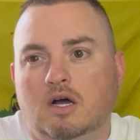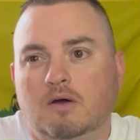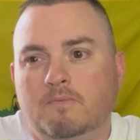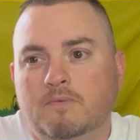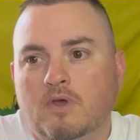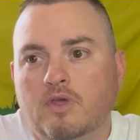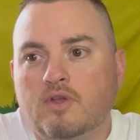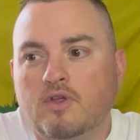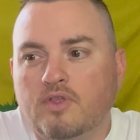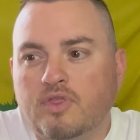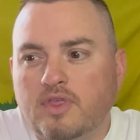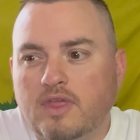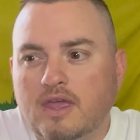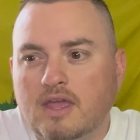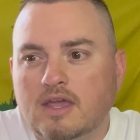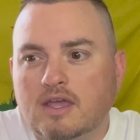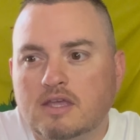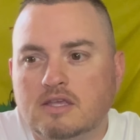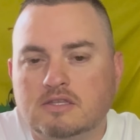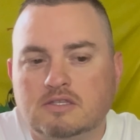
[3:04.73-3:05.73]
The other
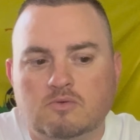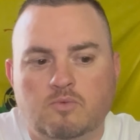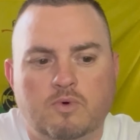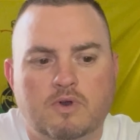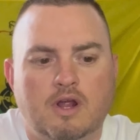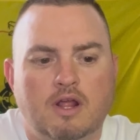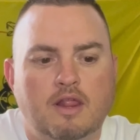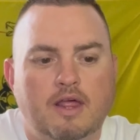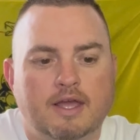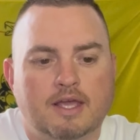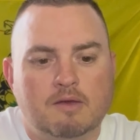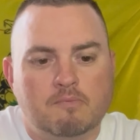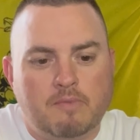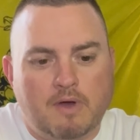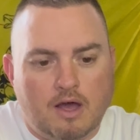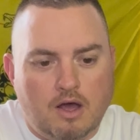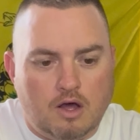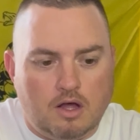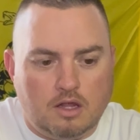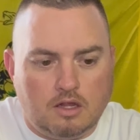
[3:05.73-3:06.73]
thing is what I like
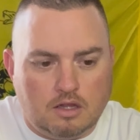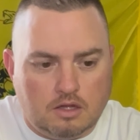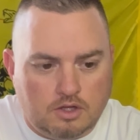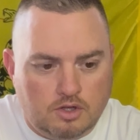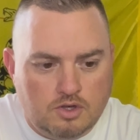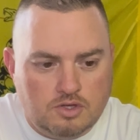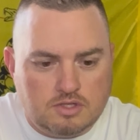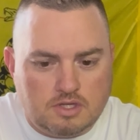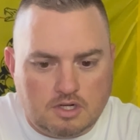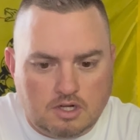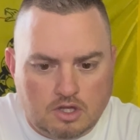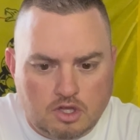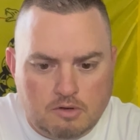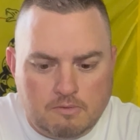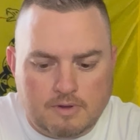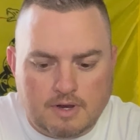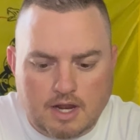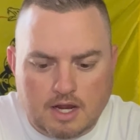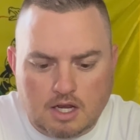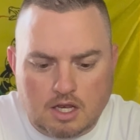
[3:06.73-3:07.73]
about using
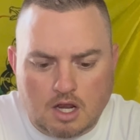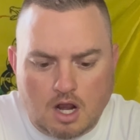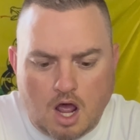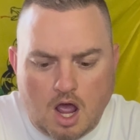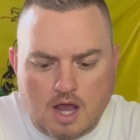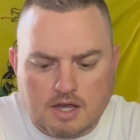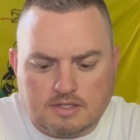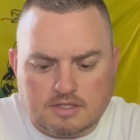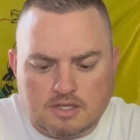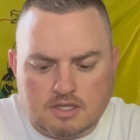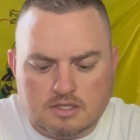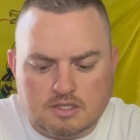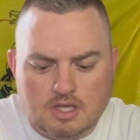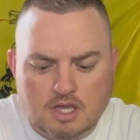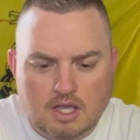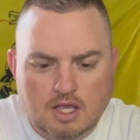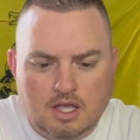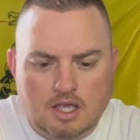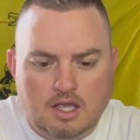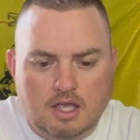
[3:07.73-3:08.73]
illuminated nocks is
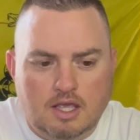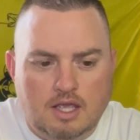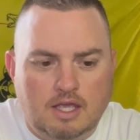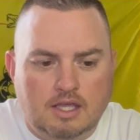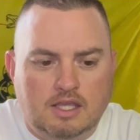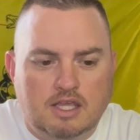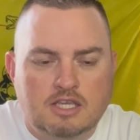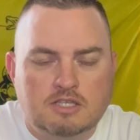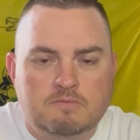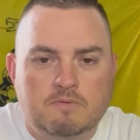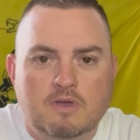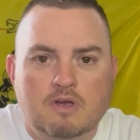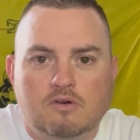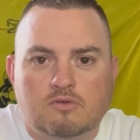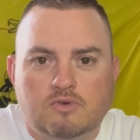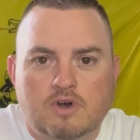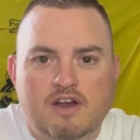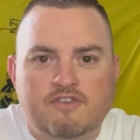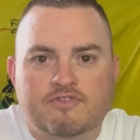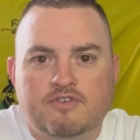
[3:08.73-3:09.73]
it gives me a
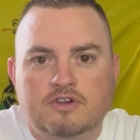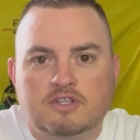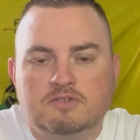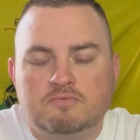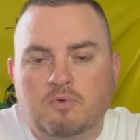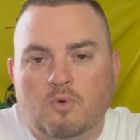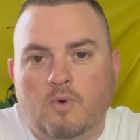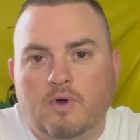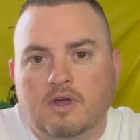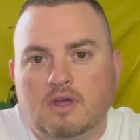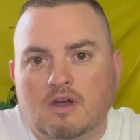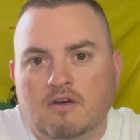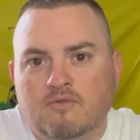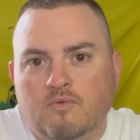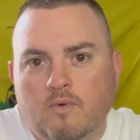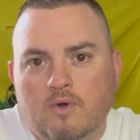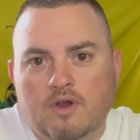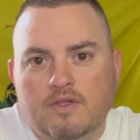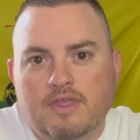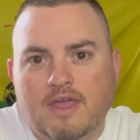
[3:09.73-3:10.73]
reference point of
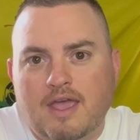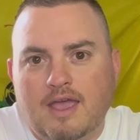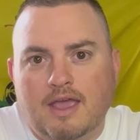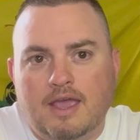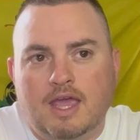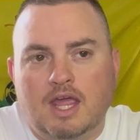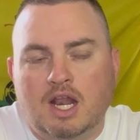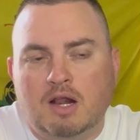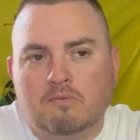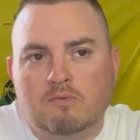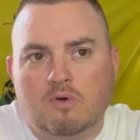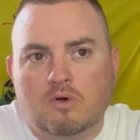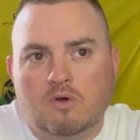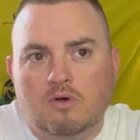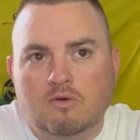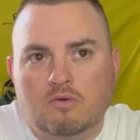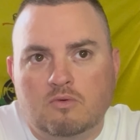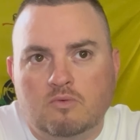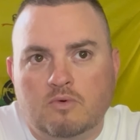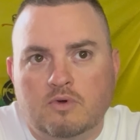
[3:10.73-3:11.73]
where that
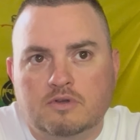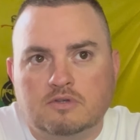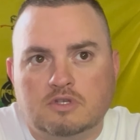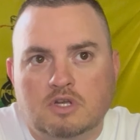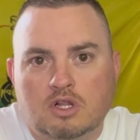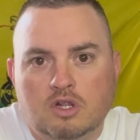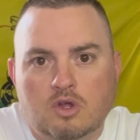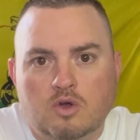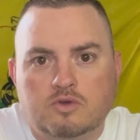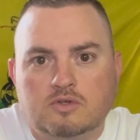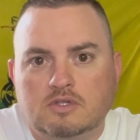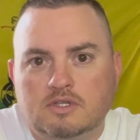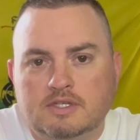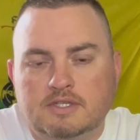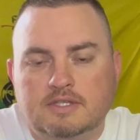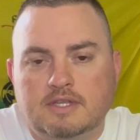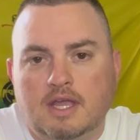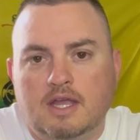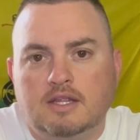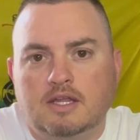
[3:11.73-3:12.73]
animal was closely
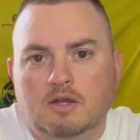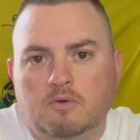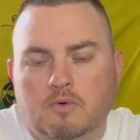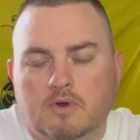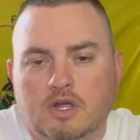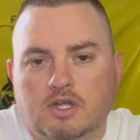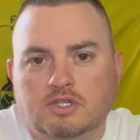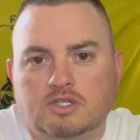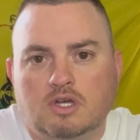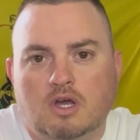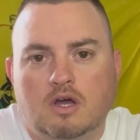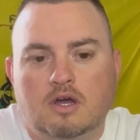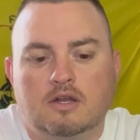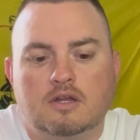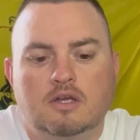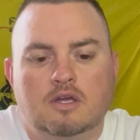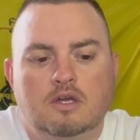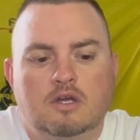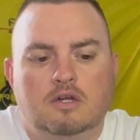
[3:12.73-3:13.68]
standing when I shot.